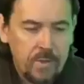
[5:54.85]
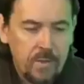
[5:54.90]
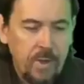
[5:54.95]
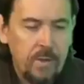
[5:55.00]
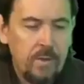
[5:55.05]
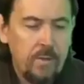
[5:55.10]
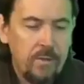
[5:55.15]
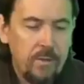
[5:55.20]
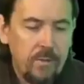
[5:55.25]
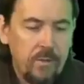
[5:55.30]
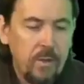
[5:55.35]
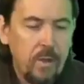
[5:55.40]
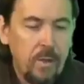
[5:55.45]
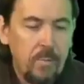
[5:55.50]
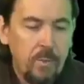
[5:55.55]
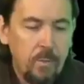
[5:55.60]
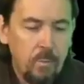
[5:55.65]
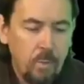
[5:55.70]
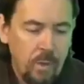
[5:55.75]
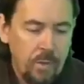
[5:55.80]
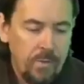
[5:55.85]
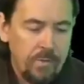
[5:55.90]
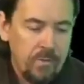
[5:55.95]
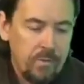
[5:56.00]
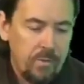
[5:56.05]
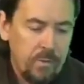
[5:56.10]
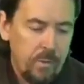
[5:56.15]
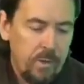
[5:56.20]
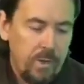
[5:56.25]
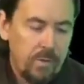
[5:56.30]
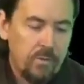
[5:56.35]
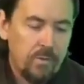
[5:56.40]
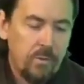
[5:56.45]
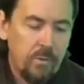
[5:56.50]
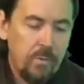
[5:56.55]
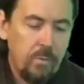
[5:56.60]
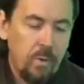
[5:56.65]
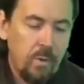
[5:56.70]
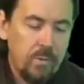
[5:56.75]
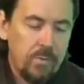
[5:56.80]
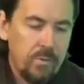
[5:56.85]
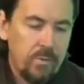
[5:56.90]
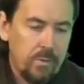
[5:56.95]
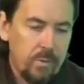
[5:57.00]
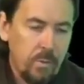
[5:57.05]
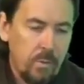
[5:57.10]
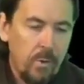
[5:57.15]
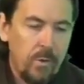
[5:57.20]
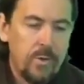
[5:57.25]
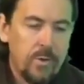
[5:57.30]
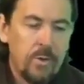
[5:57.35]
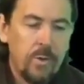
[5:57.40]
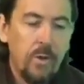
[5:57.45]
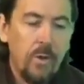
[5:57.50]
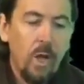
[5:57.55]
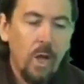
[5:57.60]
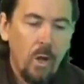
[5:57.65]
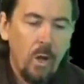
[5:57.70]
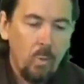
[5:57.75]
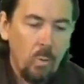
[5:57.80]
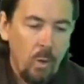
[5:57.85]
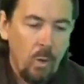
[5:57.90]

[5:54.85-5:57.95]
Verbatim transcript: we're trying to determine what is the true history and what's yeah. the true origin, yeah.